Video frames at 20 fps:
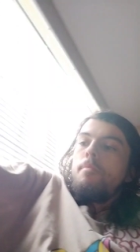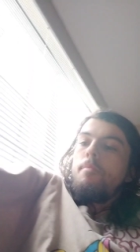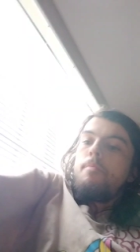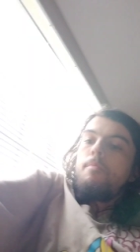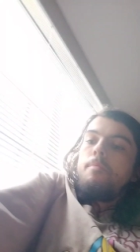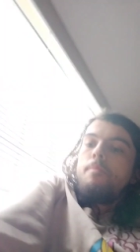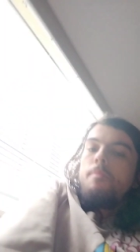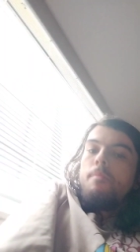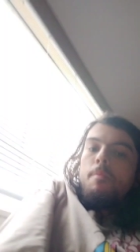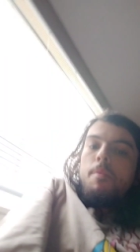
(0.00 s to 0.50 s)

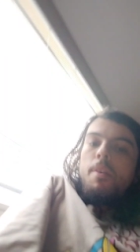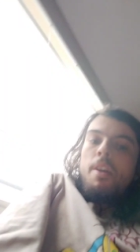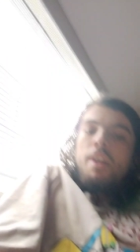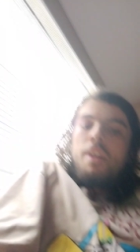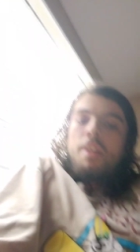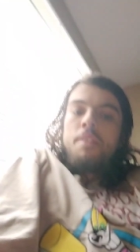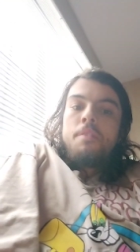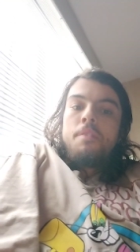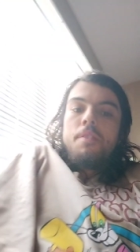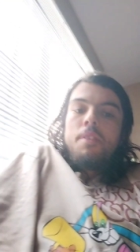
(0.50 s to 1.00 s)

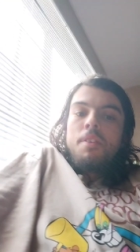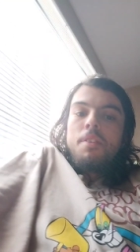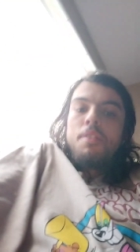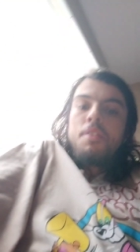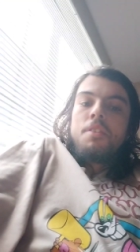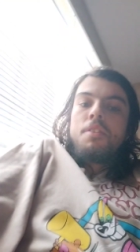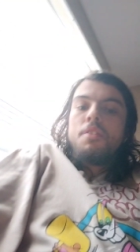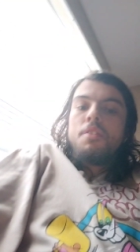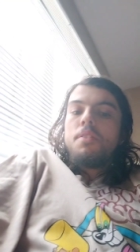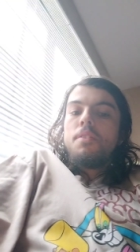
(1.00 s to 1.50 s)
and
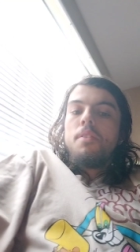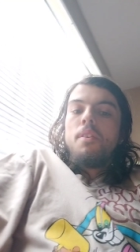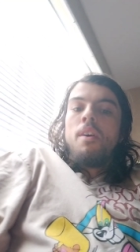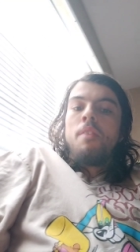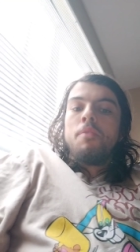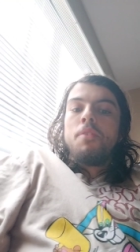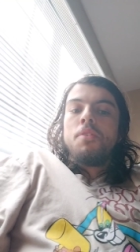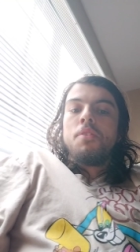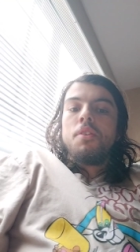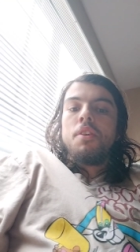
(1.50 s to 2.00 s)
because it's,
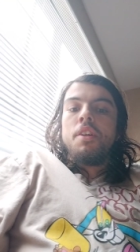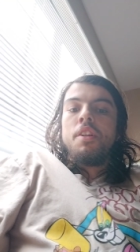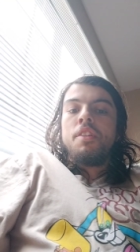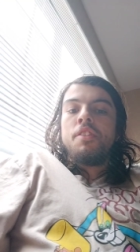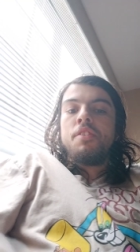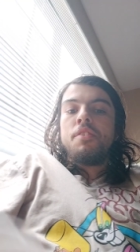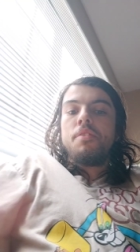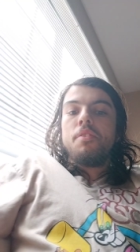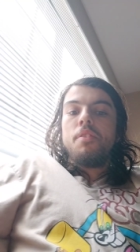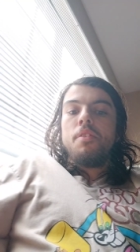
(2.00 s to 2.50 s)
obviously
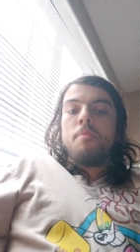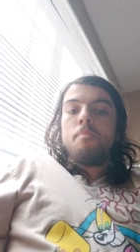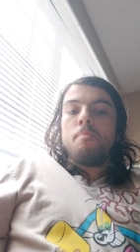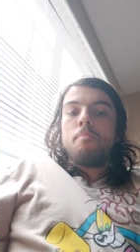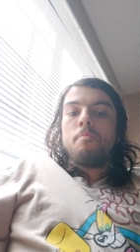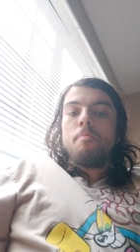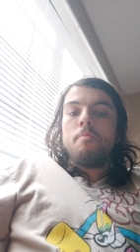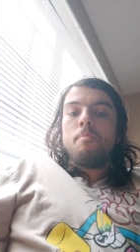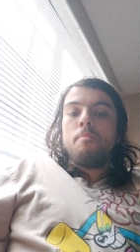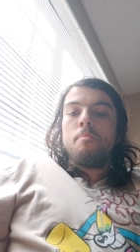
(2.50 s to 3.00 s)
it's
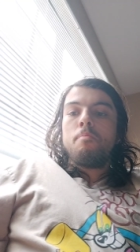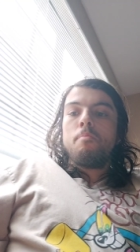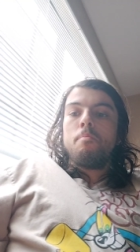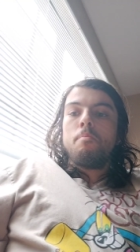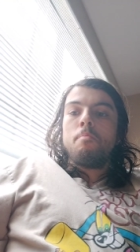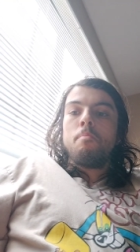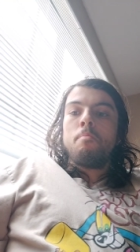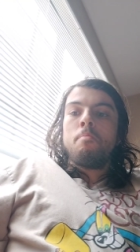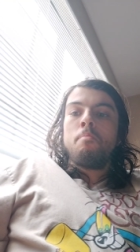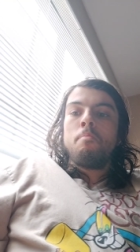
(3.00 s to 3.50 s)

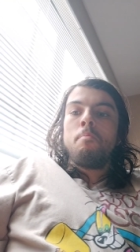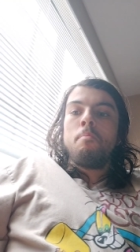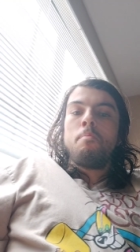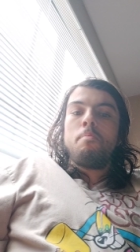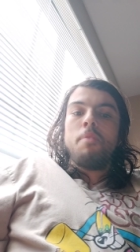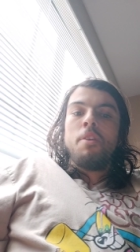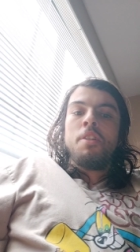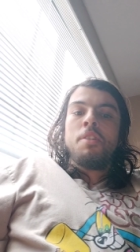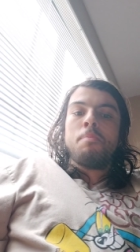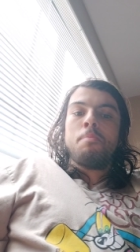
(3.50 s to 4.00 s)

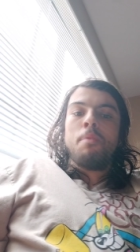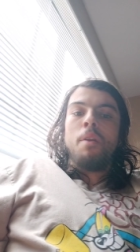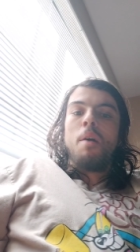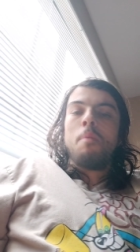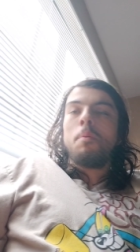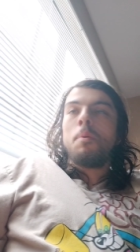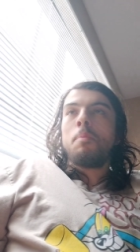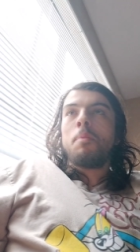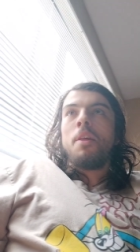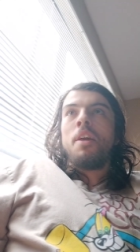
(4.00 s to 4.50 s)
it's
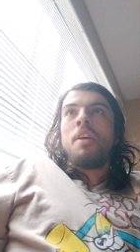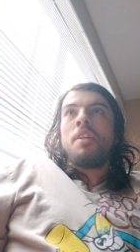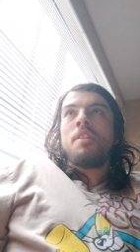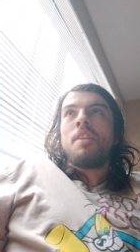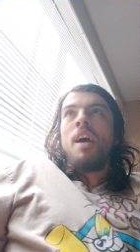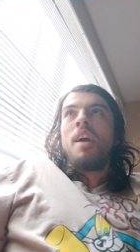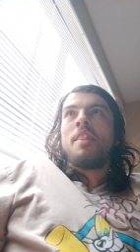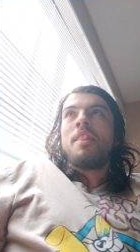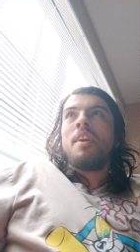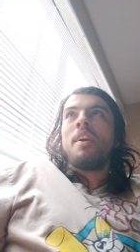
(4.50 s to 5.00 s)
probably it's
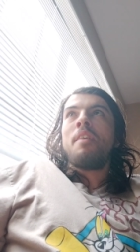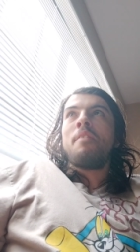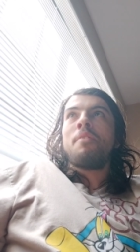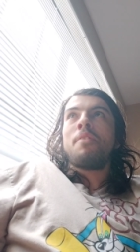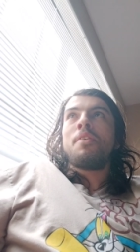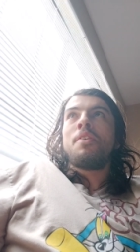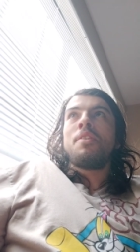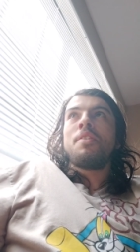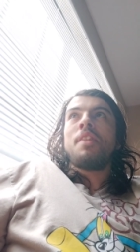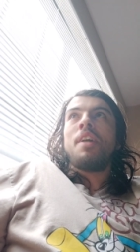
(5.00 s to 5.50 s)
i think i've
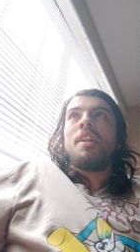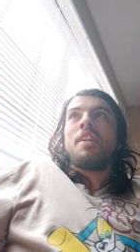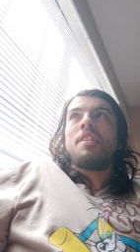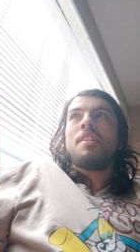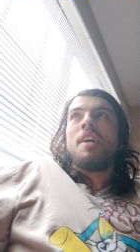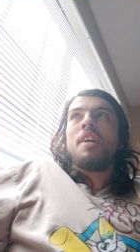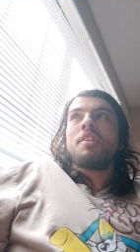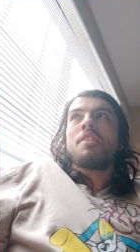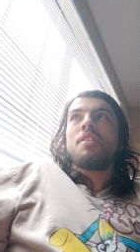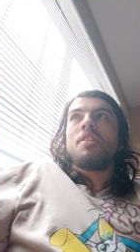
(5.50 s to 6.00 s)
heard that
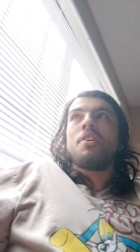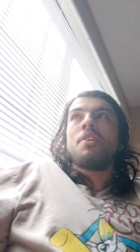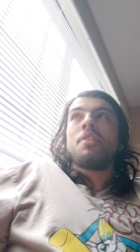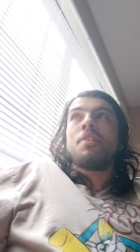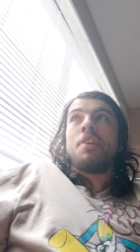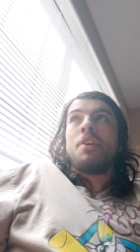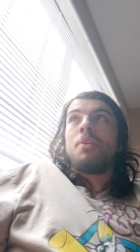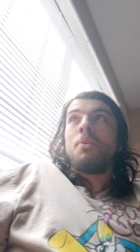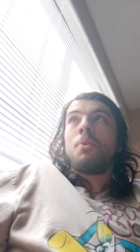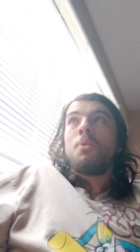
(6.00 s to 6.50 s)
it's actually
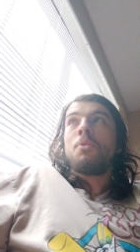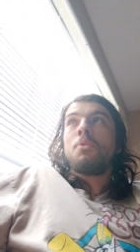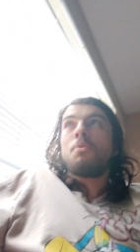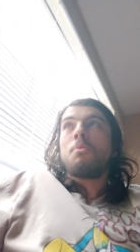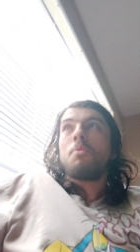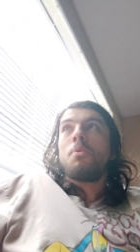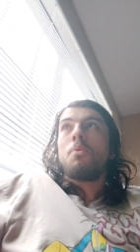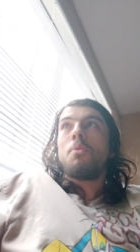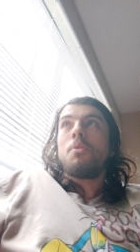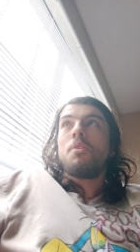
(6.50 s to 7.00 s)
illegal to
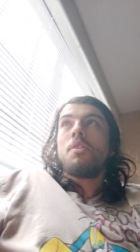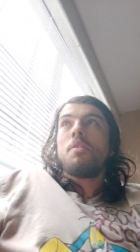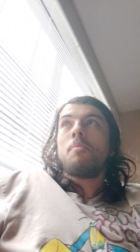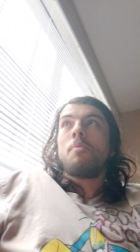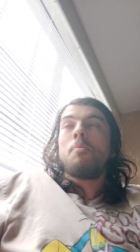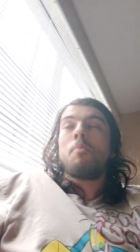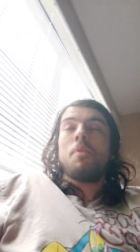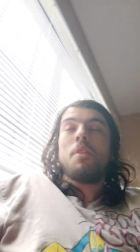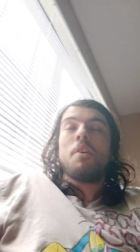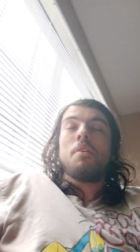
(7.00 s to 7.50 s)
record
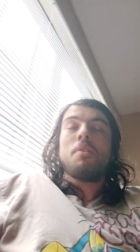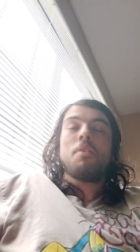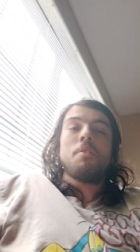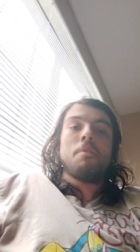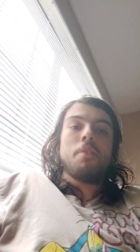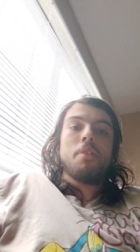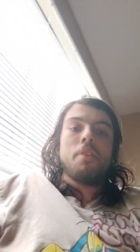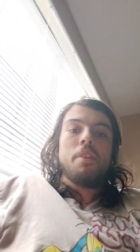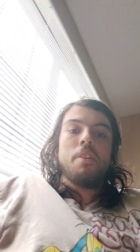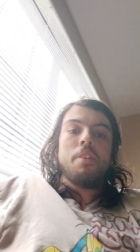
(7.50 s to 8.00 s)
someone without
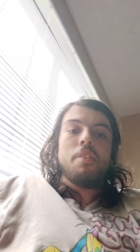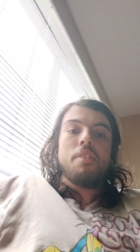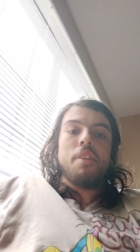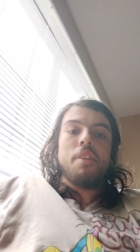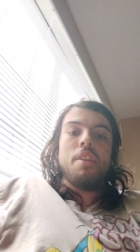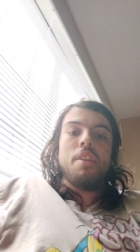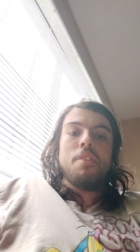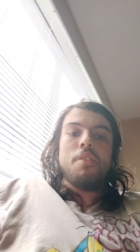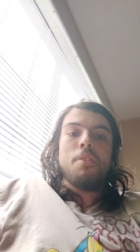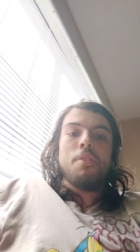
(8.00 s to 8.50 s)
their
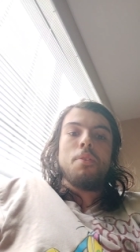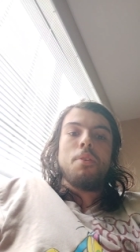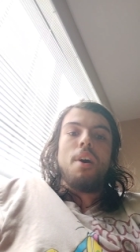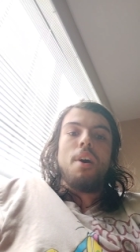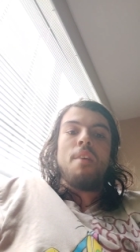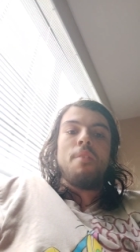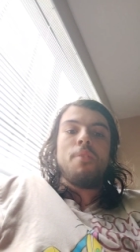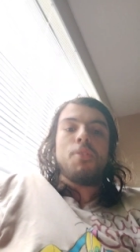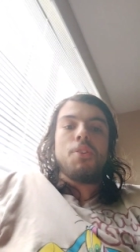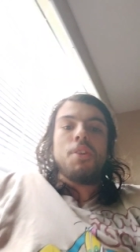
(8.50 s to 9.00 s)
consent so
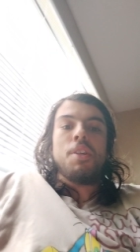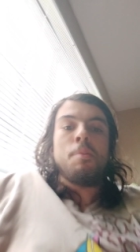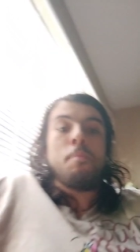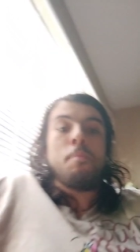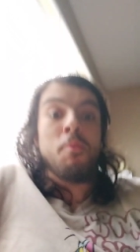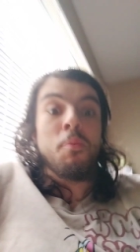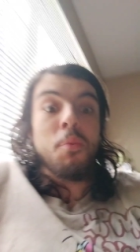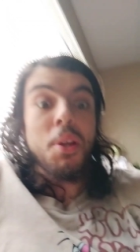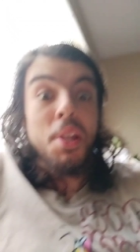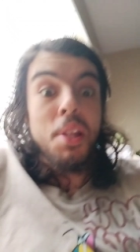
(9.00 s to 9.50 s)
obviously it'd
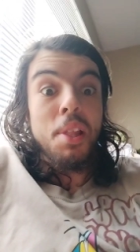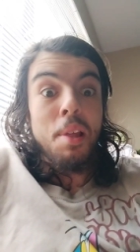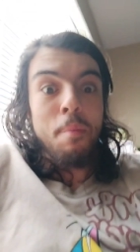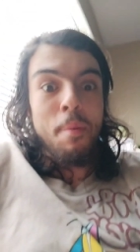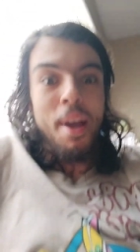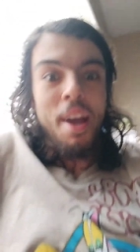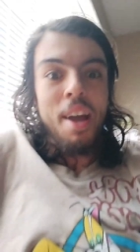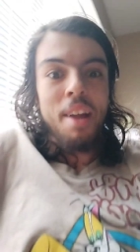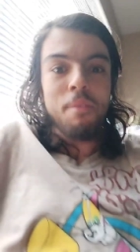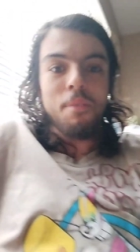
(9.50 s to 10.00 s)
be really
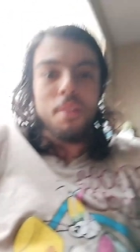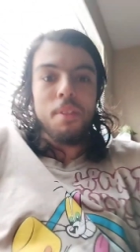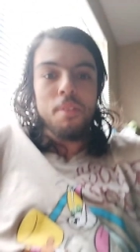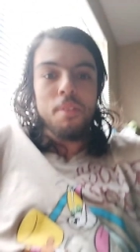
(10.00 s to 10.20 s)
bad if